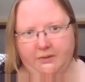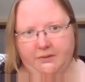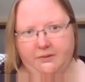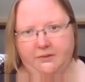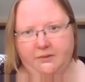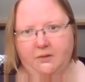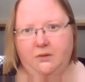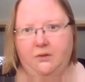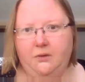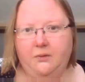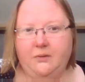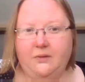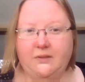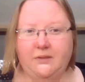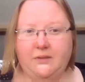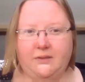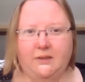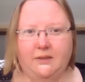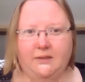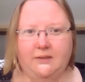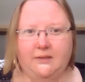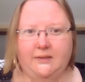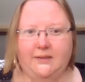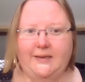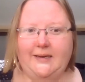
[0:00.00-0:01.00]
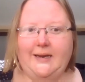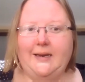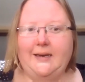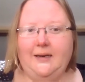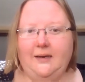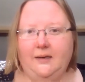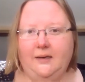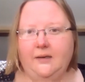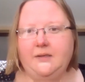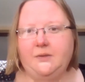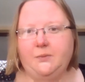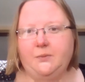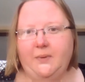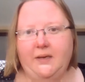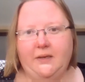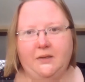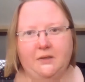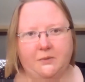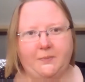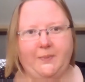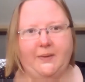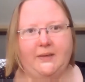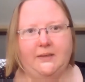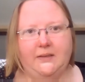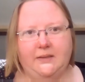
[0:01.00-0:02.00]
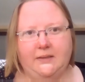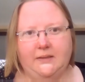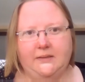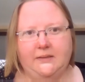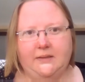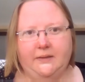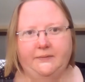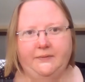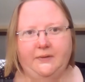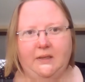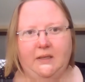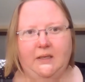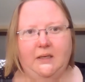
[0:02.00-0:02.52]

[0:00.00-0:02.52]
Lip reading: so you can start to then analyze where you're spending stuff.